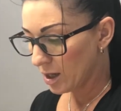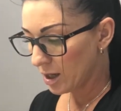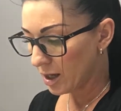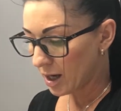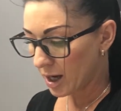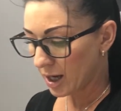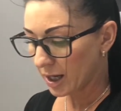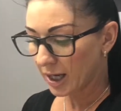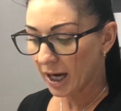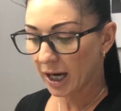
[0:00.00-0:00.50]

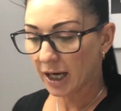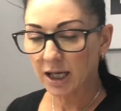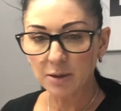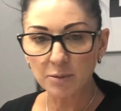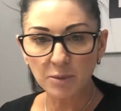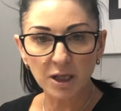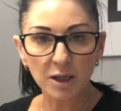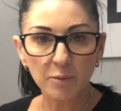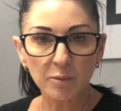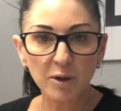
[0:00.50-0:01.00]
Again,
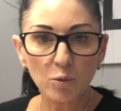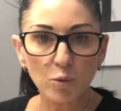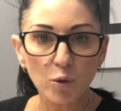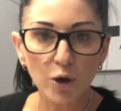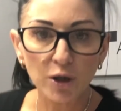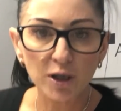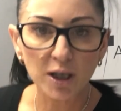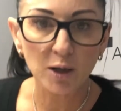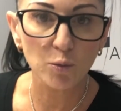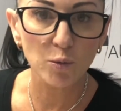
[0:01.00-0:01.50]
I'm going to be
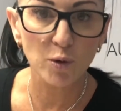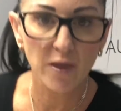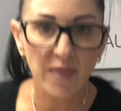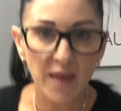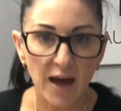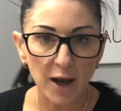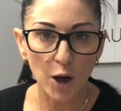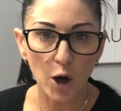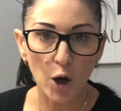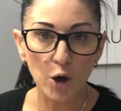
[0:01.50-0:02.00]
working with
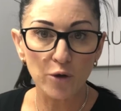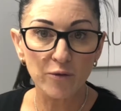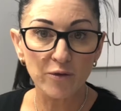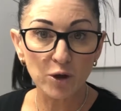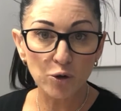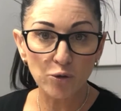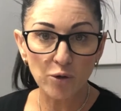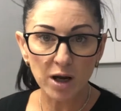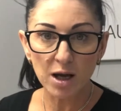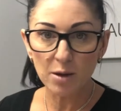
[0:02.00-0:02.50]
that
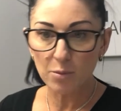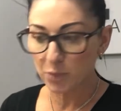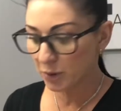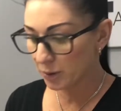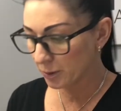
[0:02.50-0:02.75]
over grip,